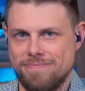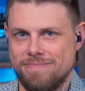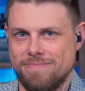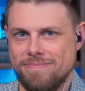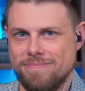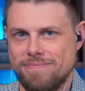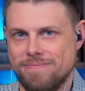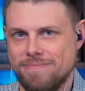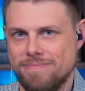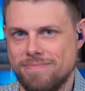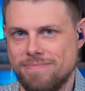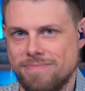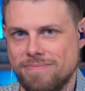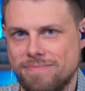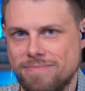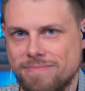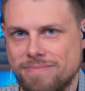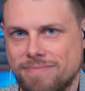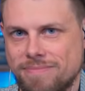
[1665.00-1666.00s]
You mean like
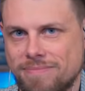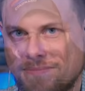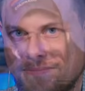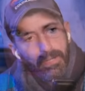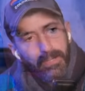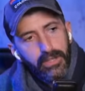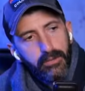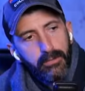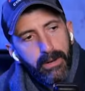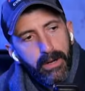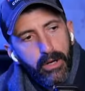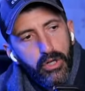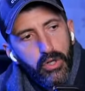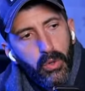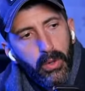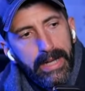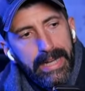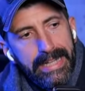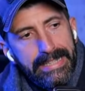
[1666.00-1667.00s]
a
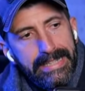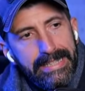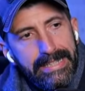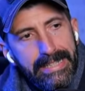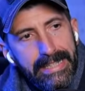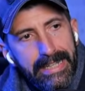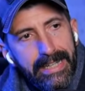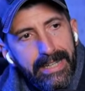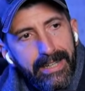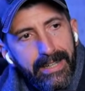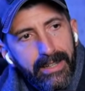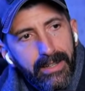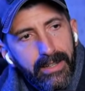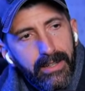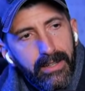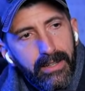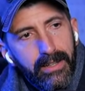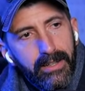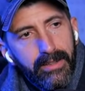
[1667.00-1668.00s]
spiritual entity
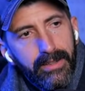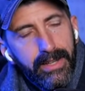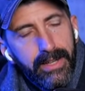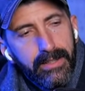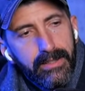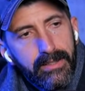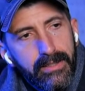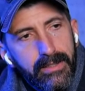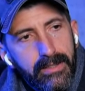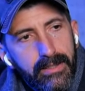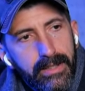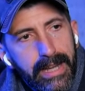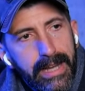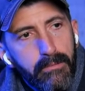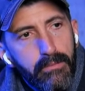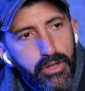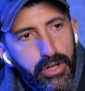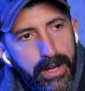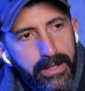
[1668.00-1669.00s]
that's
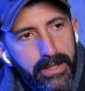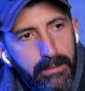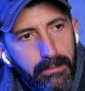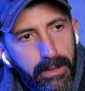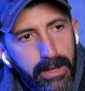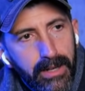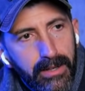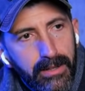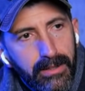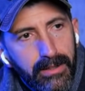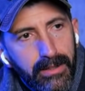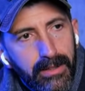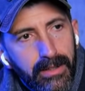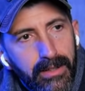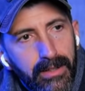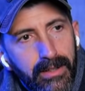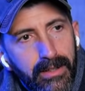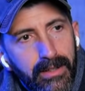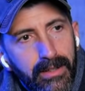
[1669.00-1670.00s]
named Jezebel,
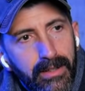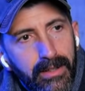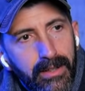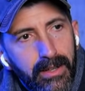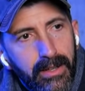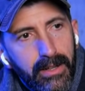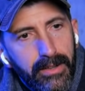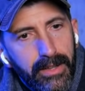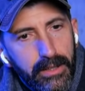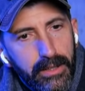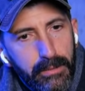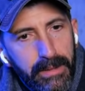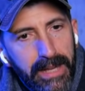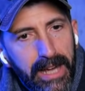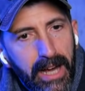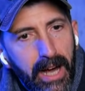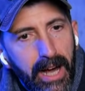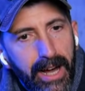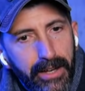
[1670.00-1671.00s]
that's
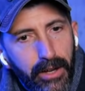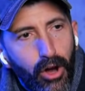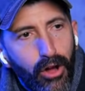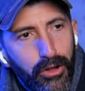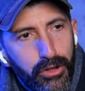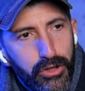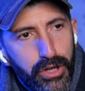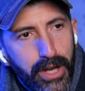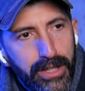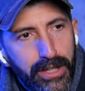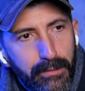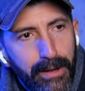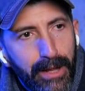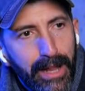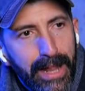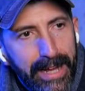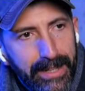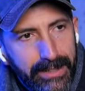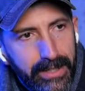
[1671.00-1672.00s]
behind all
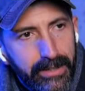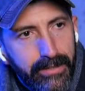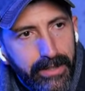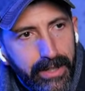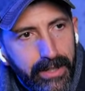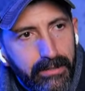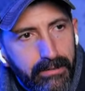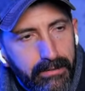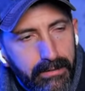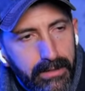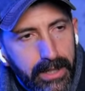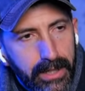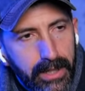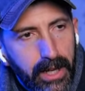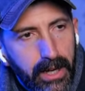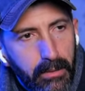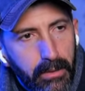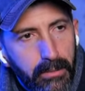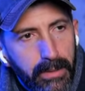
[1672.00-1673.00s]
Jezebel activity? Is
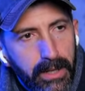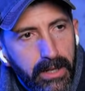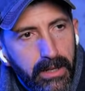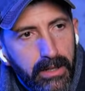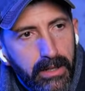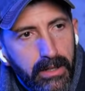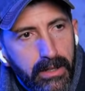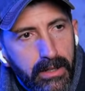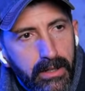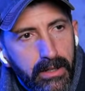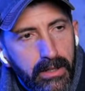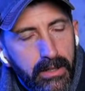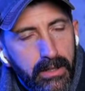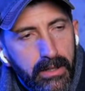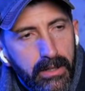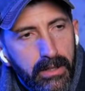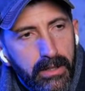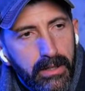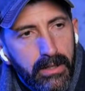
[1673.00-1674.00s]
that kind of what you mean? Right.
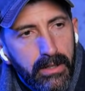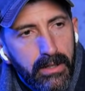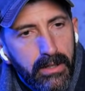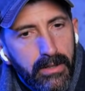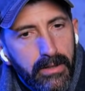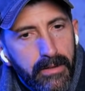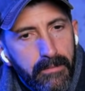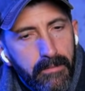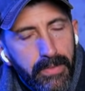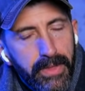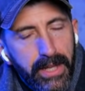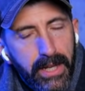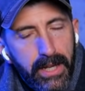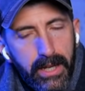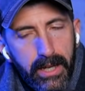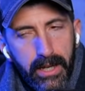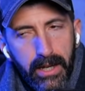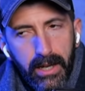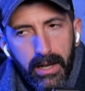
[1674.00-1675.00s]
Yeah.
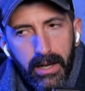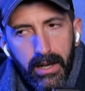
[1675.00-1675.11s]
And yeah.